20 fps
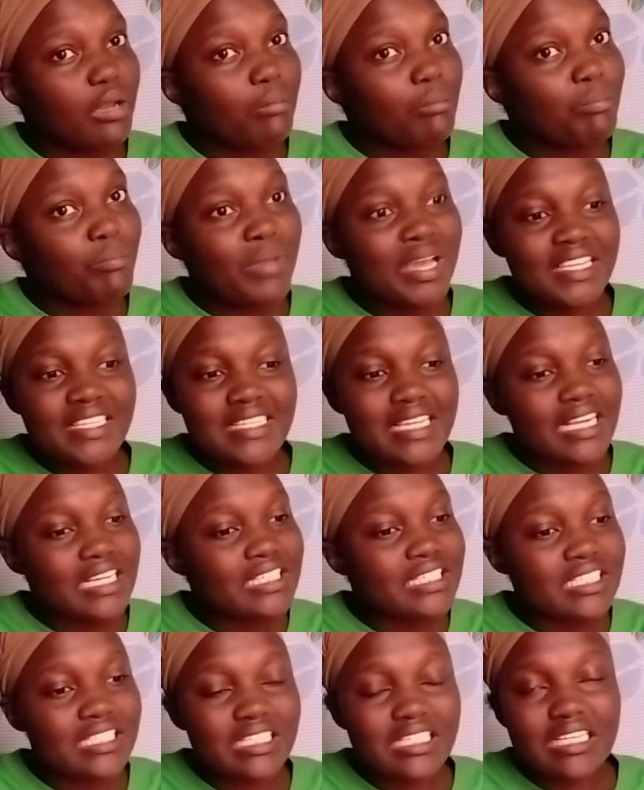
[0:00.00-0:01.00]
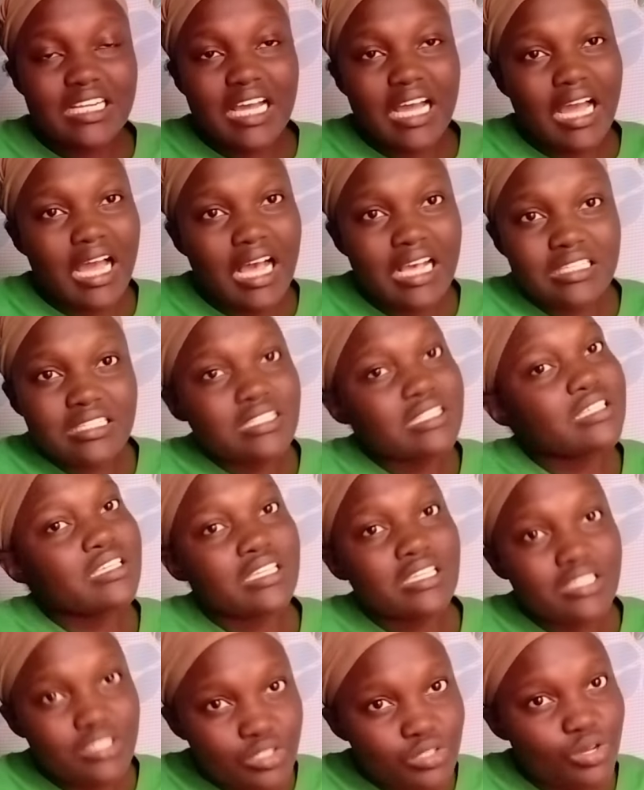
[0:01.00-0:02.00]
my child
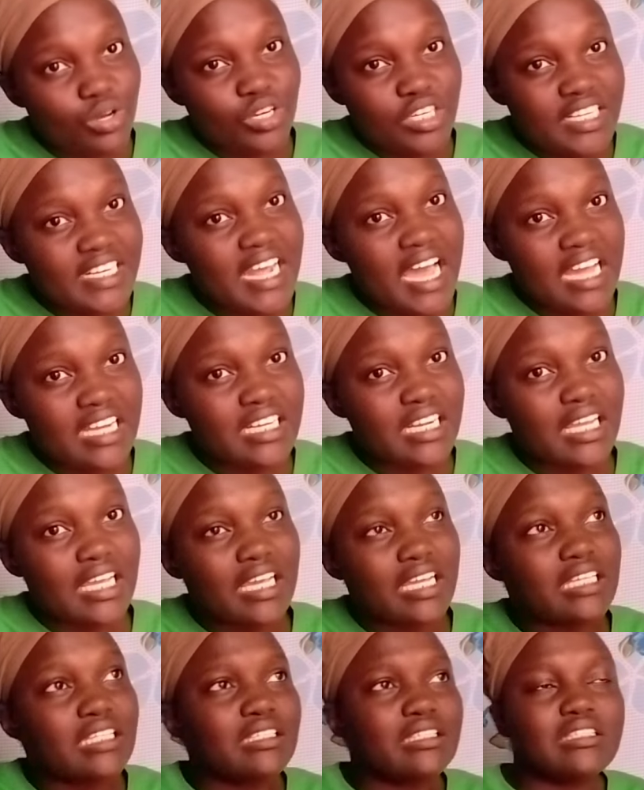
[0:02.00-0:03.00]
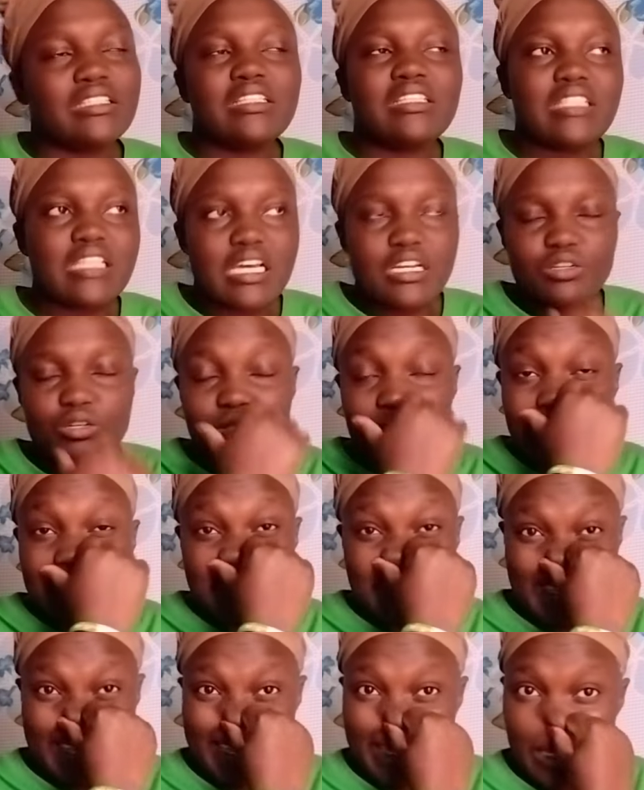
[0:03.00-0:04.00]
has his own dad and they're not
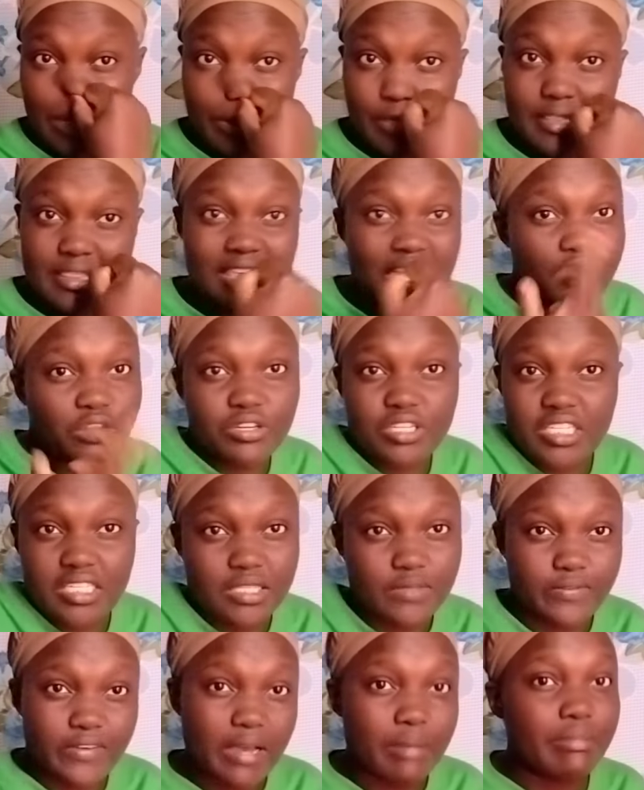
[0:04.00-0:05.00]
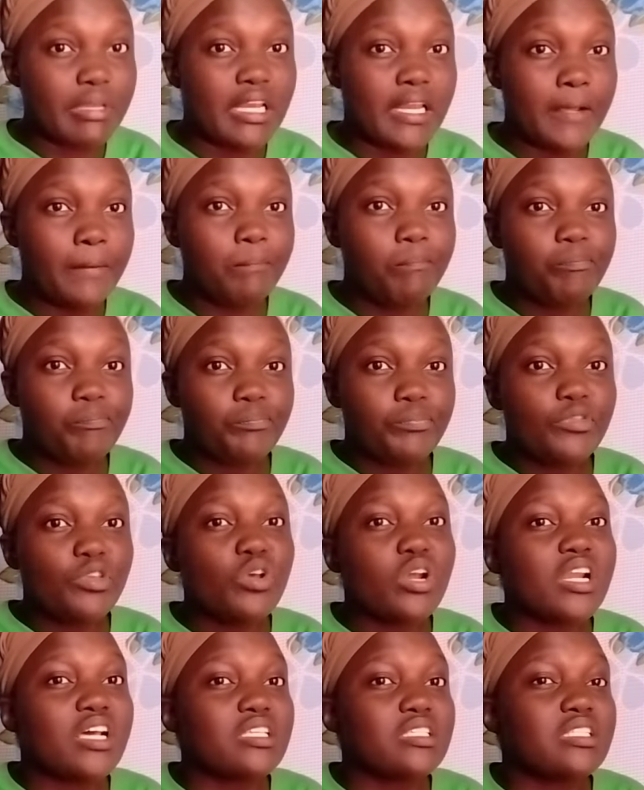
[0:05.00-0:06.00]
there. They're not his family.
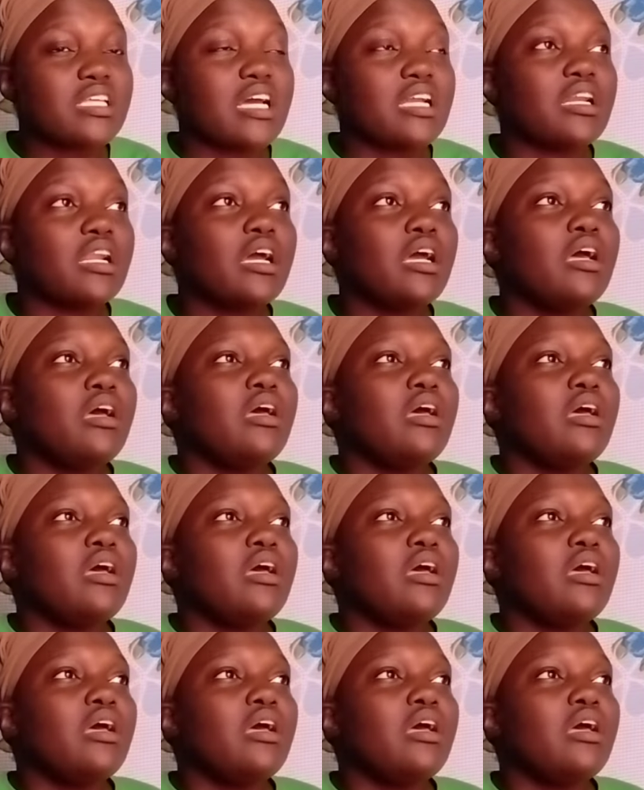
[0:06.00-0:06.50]
You understand?